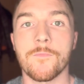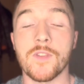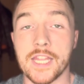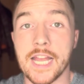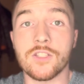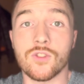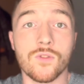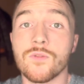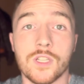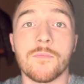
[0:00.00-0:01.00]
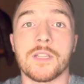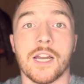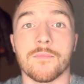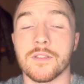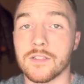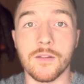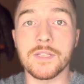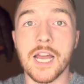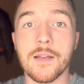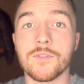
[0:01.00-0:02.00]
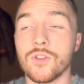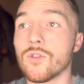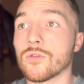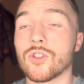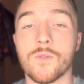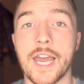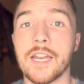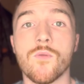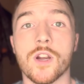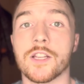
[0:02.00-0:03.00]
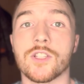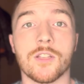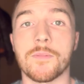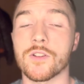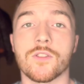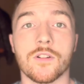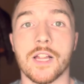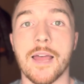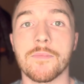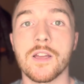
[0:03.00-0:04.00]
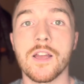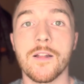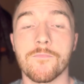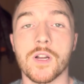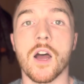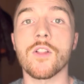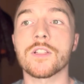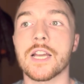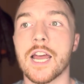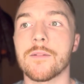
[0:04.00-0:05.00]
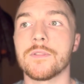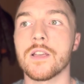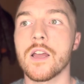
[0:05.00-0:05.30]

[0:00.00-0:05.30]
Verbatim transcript: And that's true sometimes. Sometimes you don't do any work, it just appears on your lap. But other times,